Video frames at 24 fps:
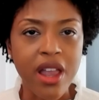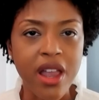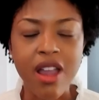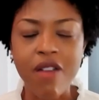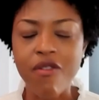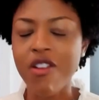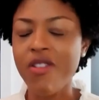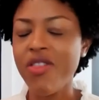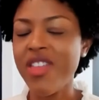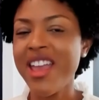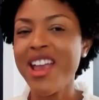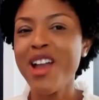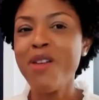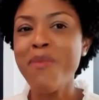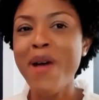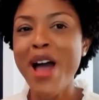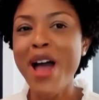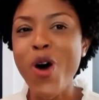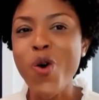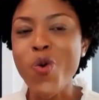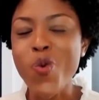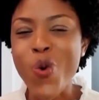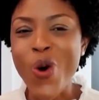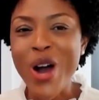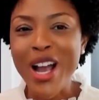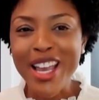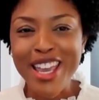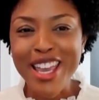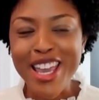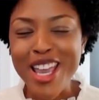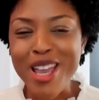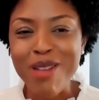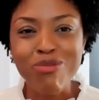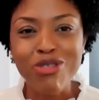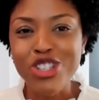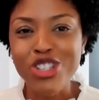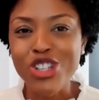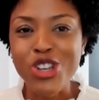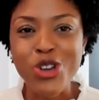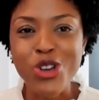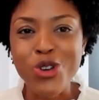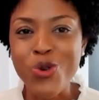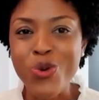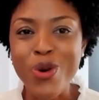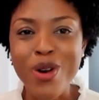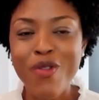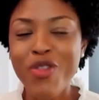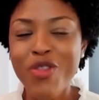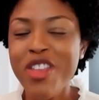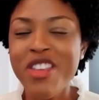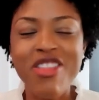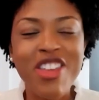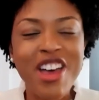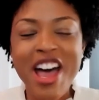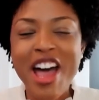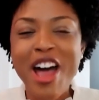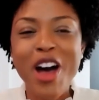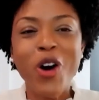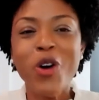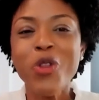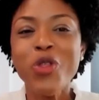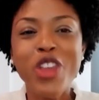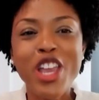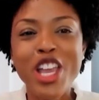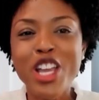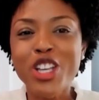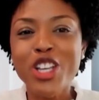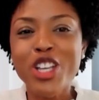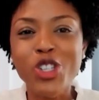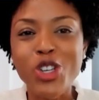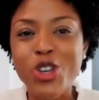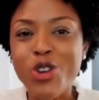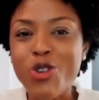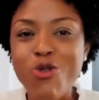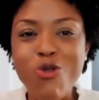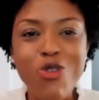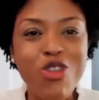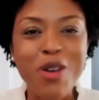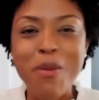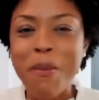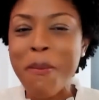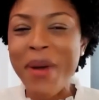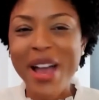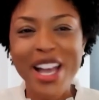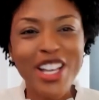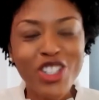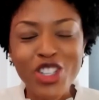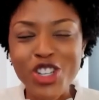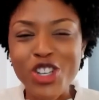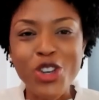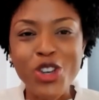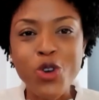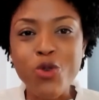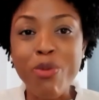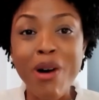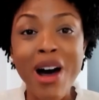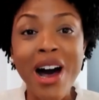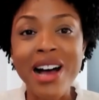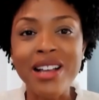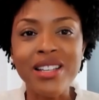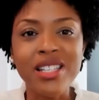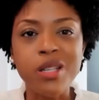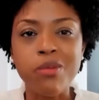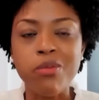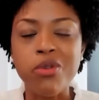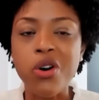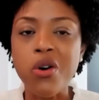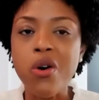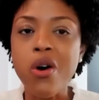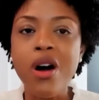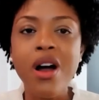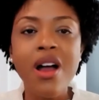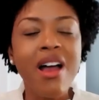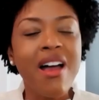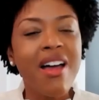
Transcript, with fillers: if you think about what keeps you the healthiest you, the best you possible.